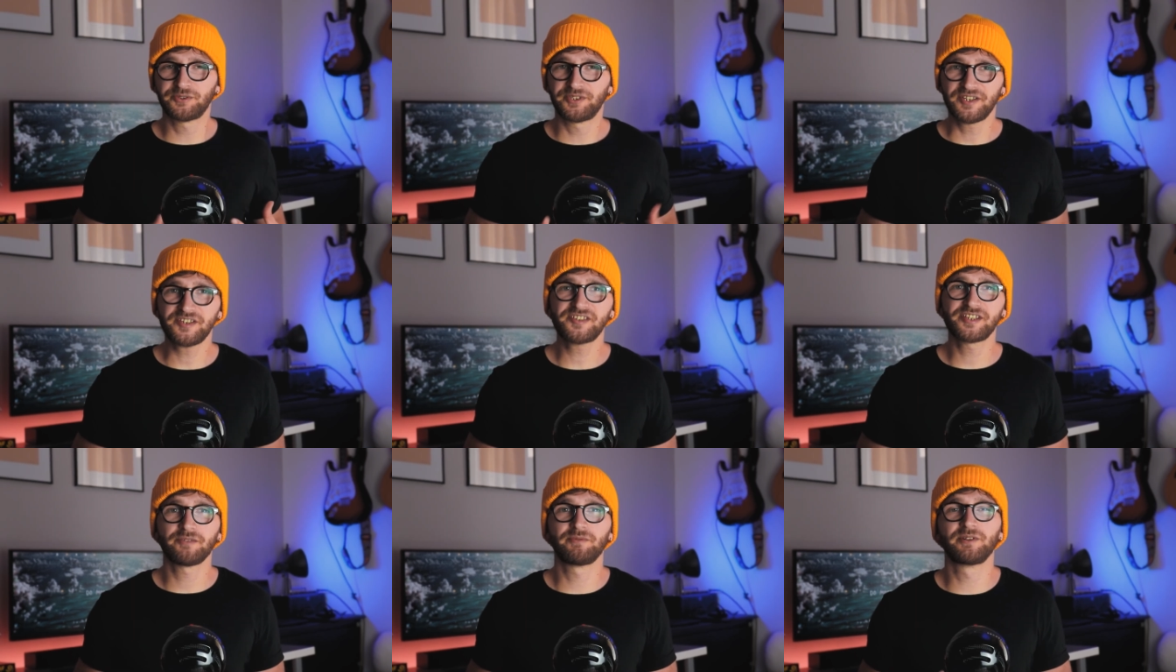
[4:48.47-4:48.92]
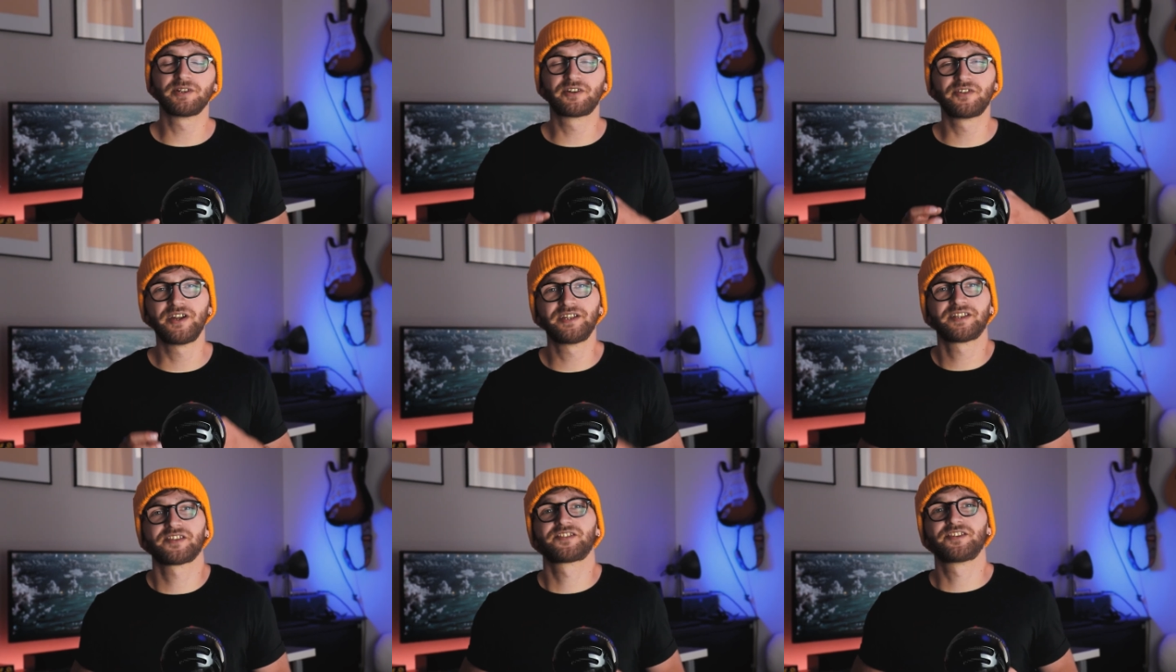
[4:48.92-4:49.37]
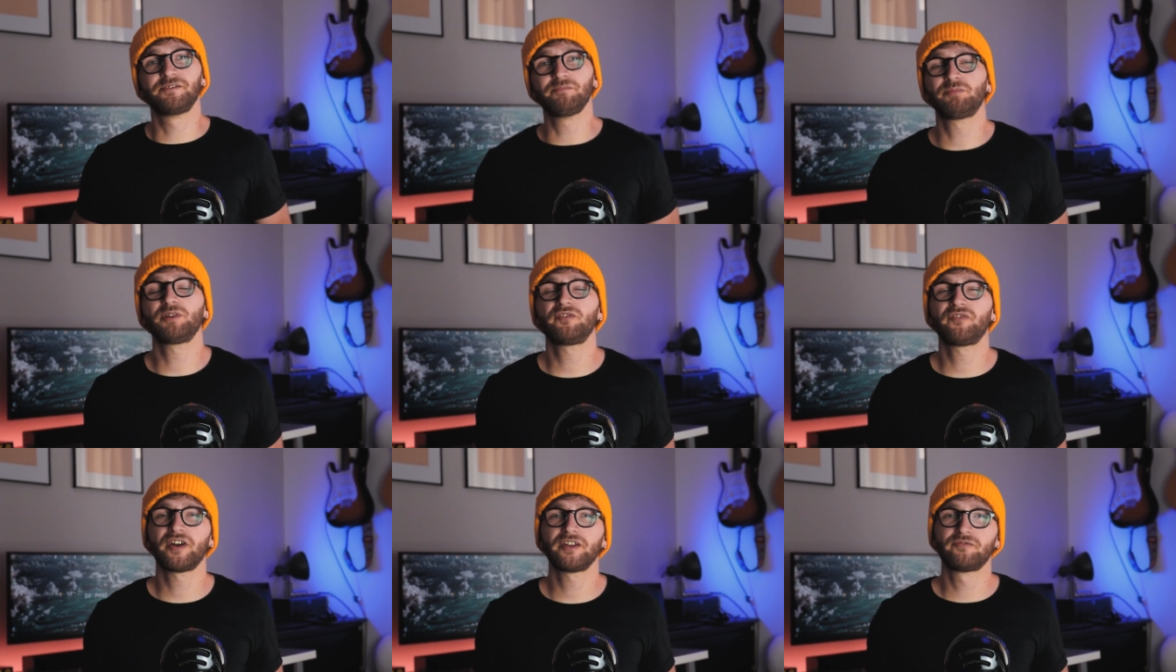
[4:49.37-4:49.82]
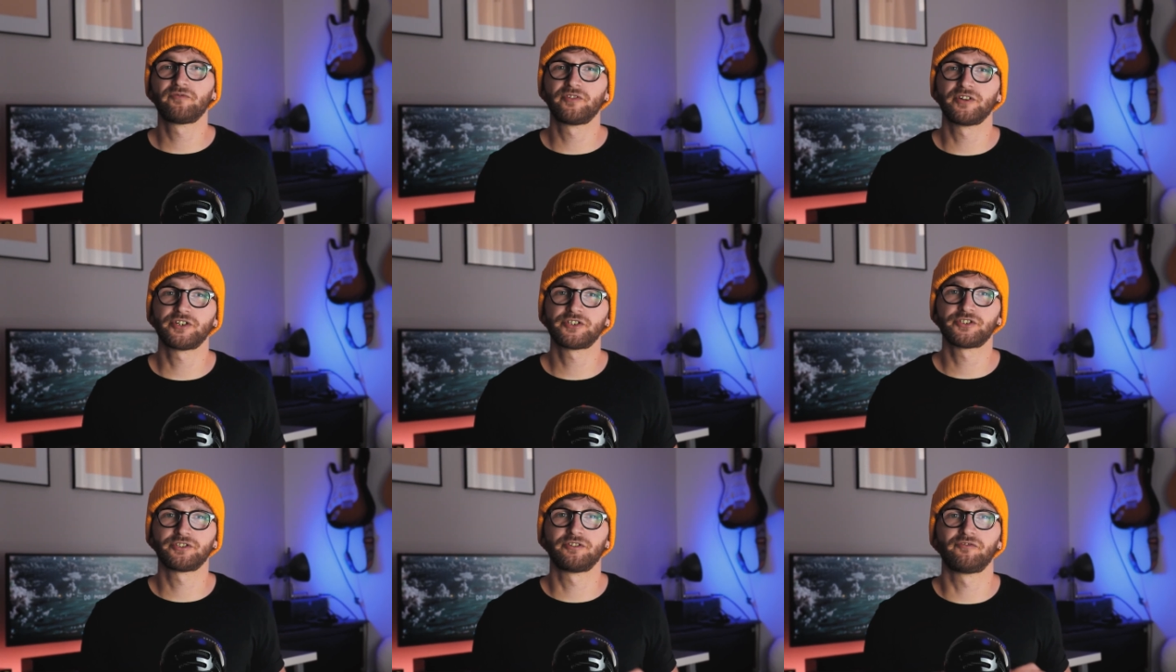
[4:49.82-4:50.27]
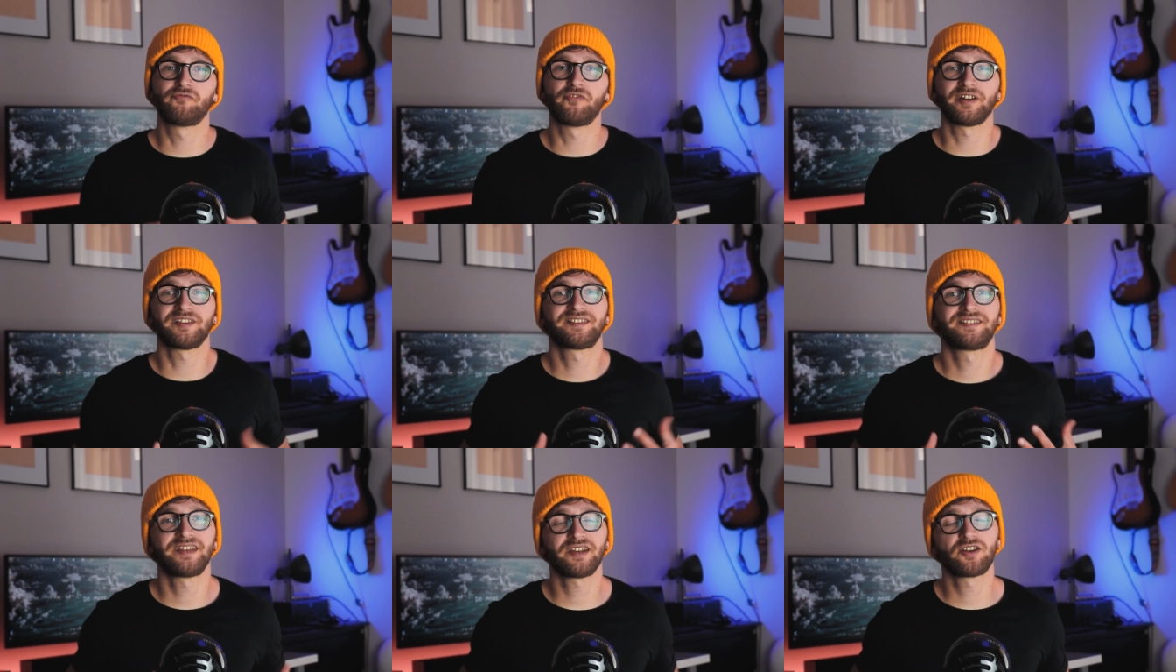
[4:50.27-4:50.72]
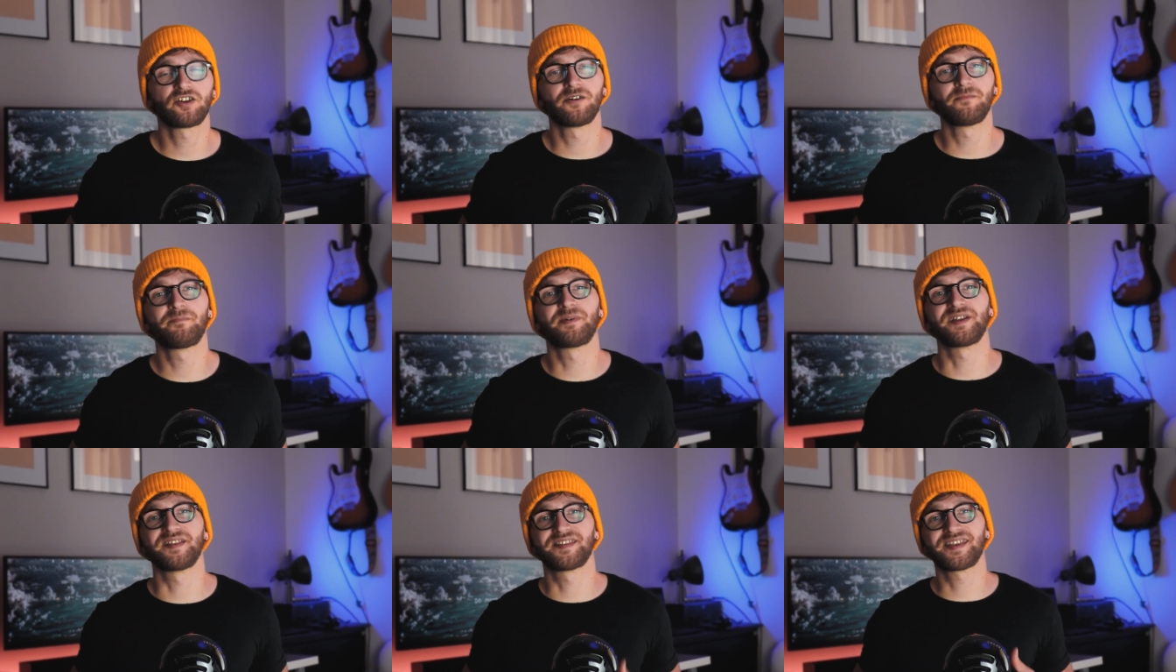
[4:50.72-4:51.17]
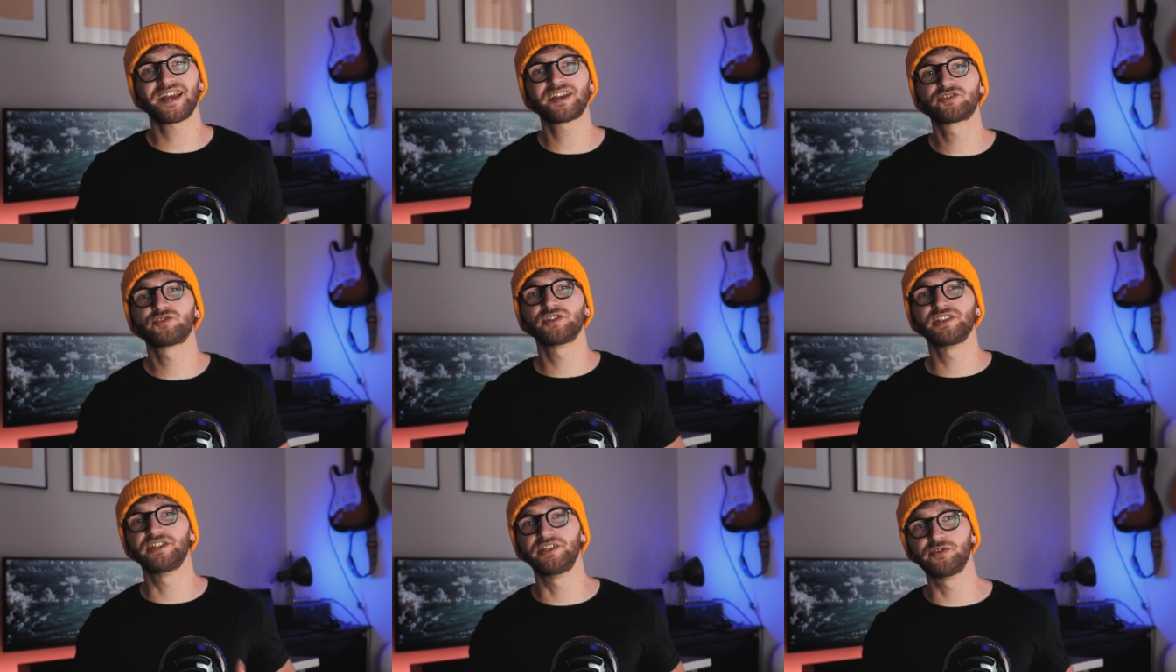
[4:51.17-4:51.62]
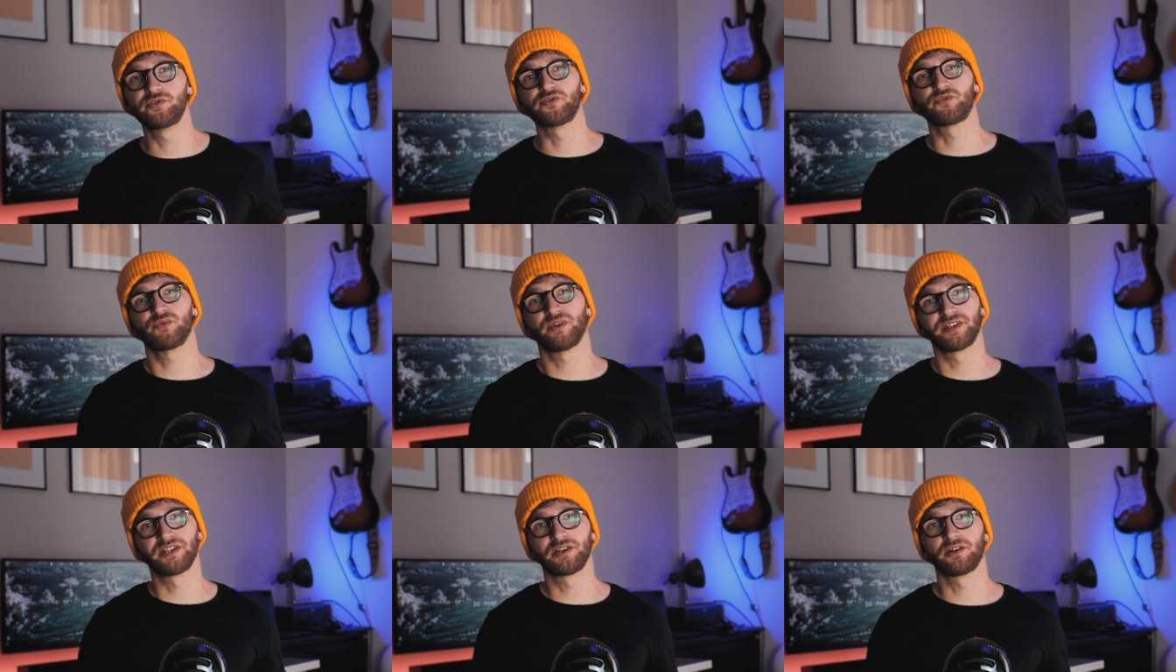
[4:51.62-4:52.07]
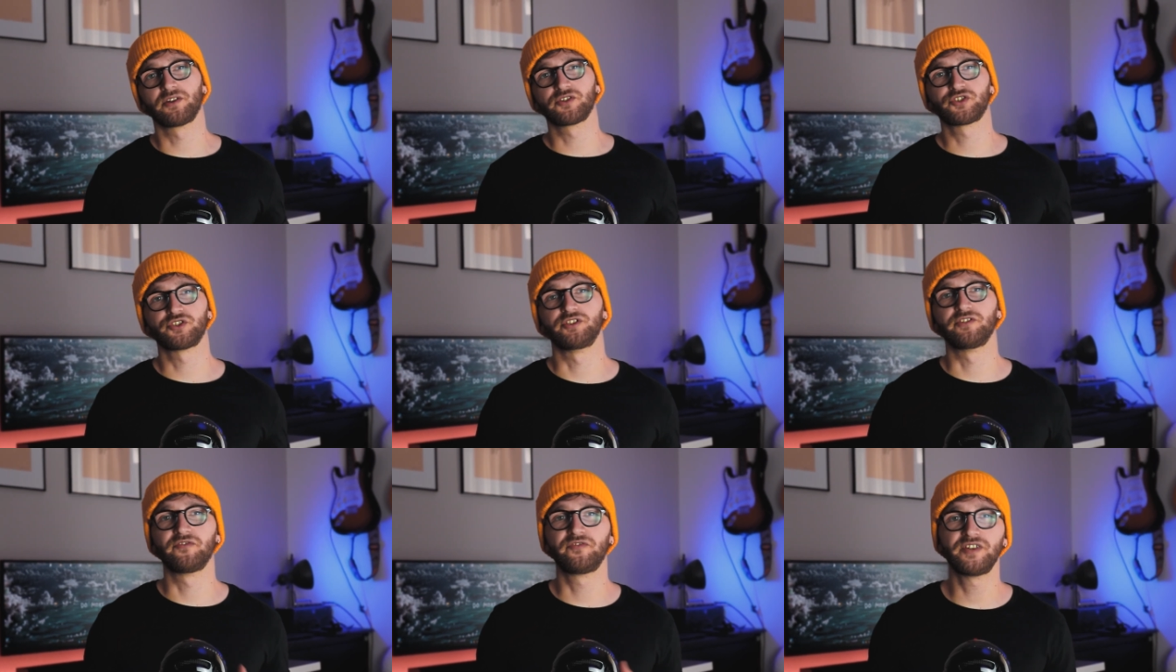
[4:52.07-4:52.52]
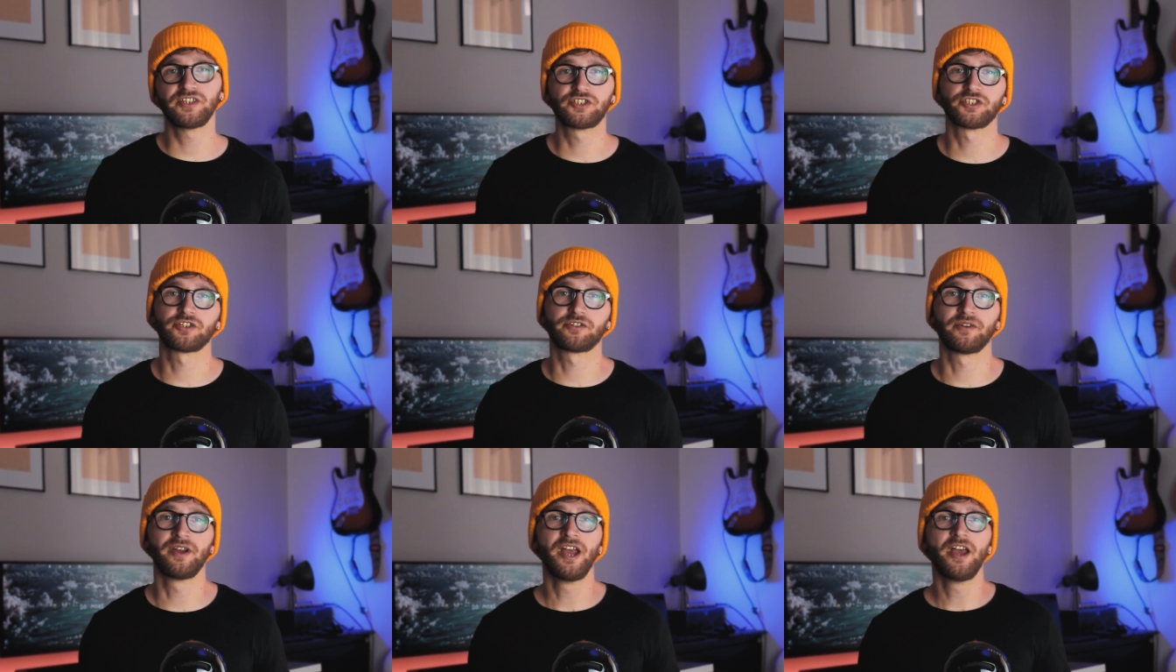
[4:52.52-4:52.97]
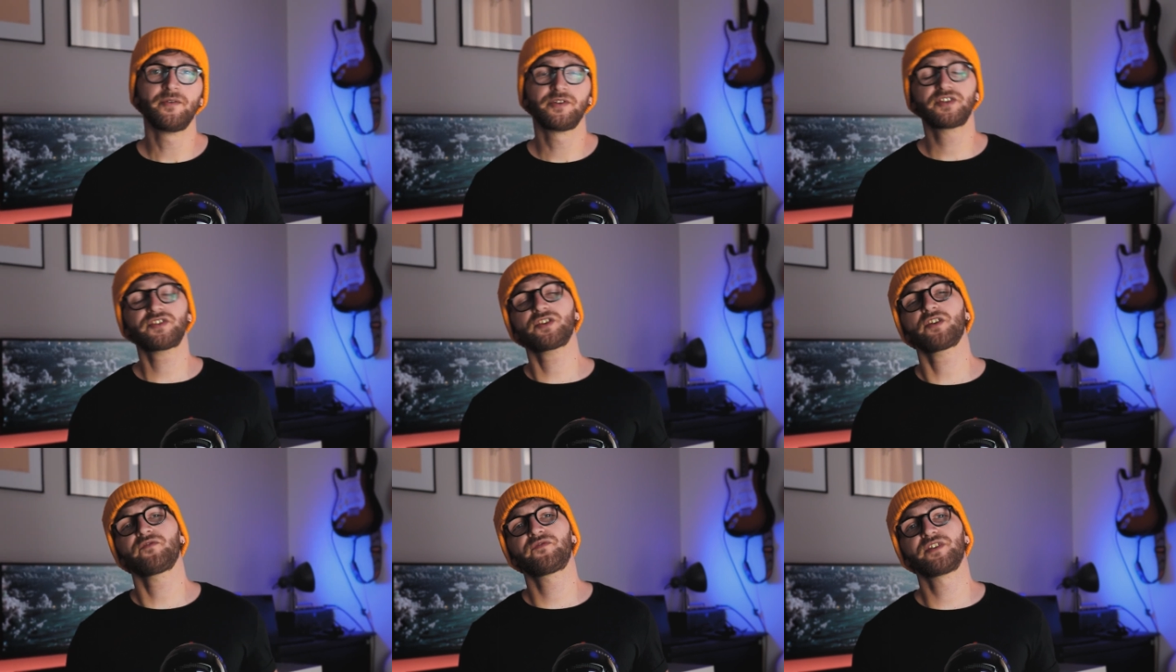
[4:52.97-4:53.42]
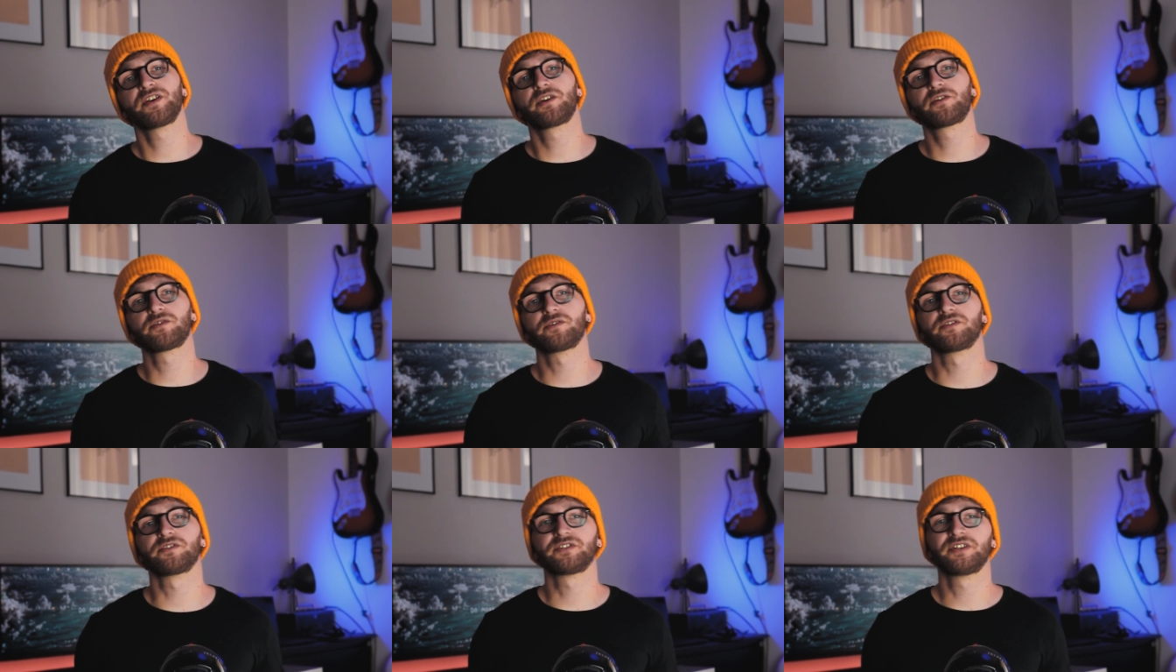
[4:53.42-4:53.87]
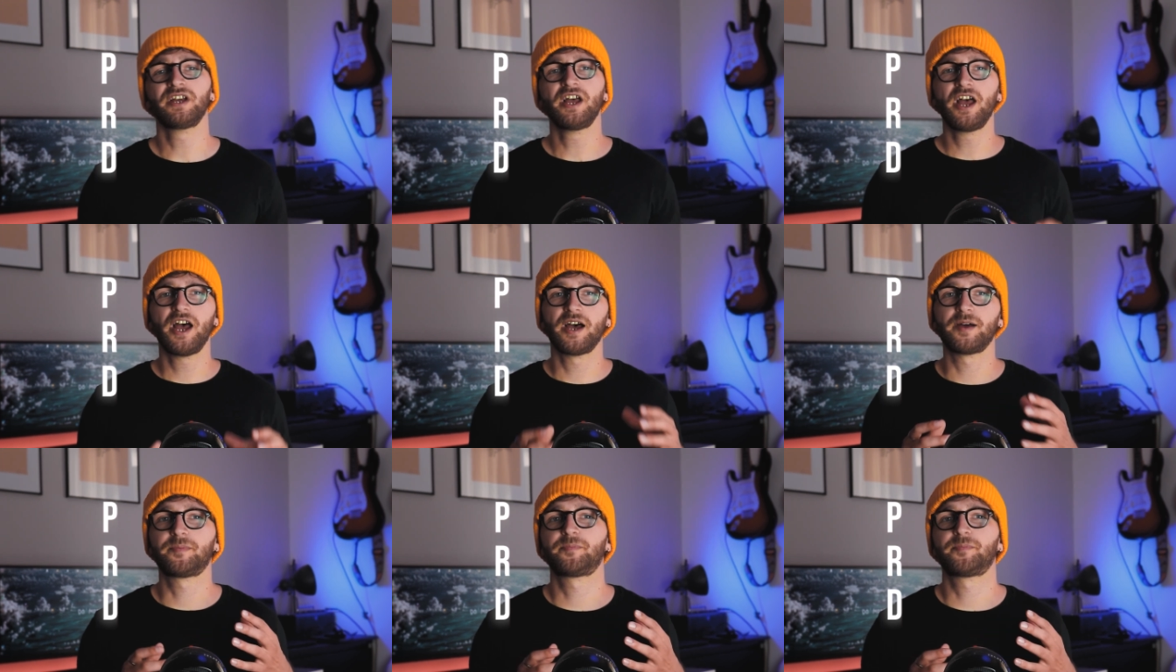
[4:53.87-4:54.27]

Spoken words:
this, I will create a simplified version of what tech companies actually use when they launch a new feature, which is something called a